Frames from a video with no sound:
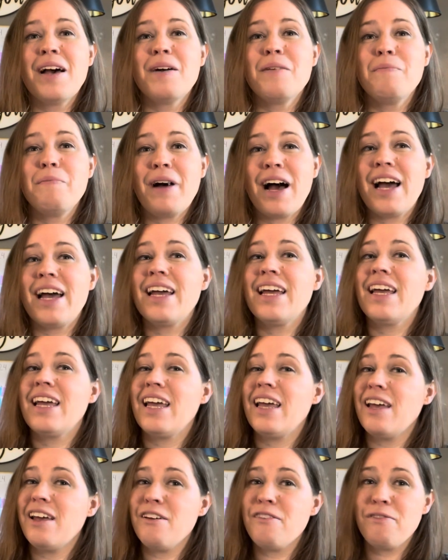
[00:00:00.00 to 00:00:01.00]
But
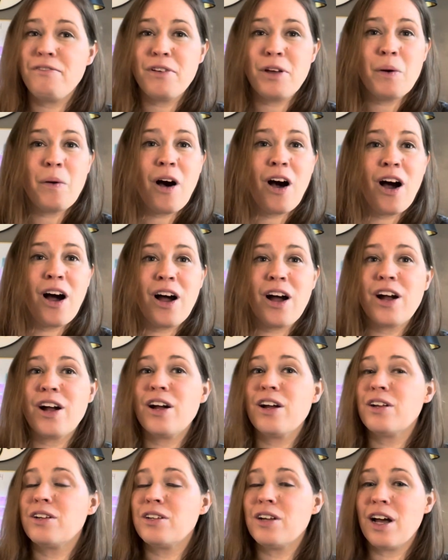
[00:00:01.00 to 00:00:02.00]
if you are
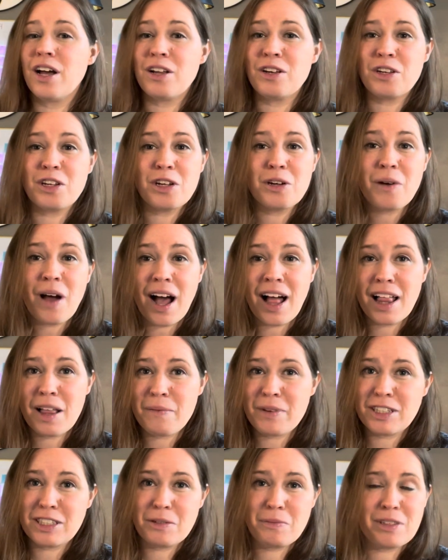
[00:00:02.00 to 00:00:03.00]
a new
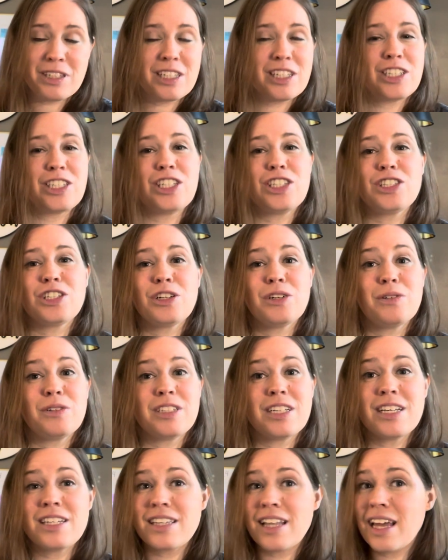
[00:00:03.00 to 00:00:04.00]
elementary music teacher who
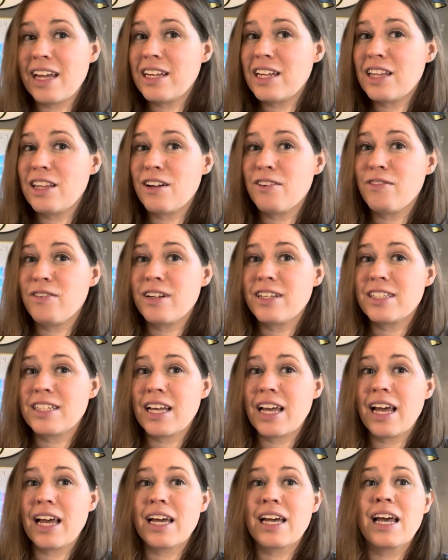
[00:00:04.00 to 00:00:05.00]
just landed their first
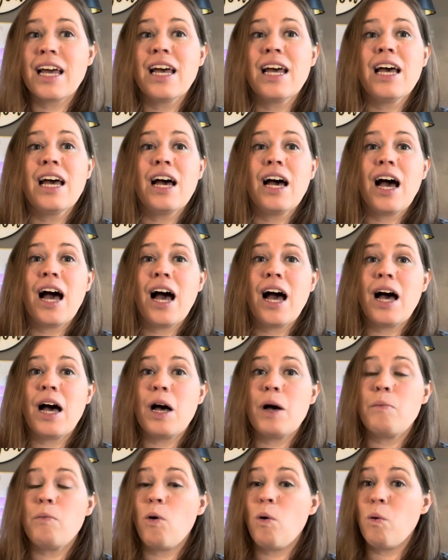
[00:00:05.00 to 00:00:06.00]
gig,
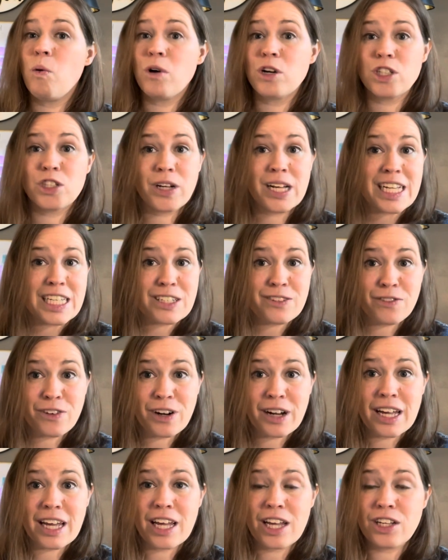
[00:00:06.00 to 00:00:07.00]
or
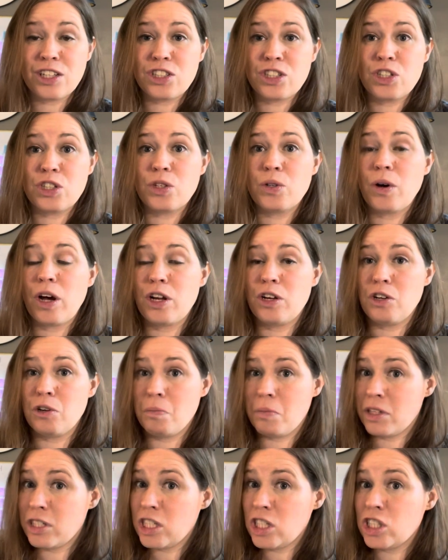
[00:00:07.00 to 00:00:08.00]
transferring into a new
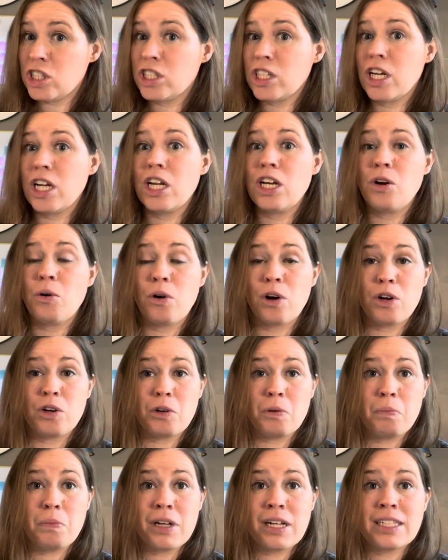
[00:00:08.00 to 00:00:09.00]
position or a
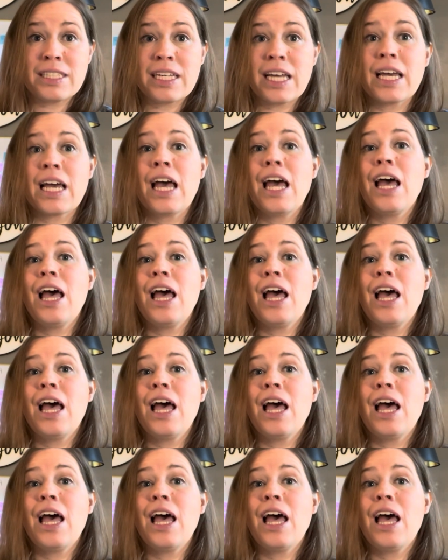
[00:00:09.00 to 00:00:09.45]
new building,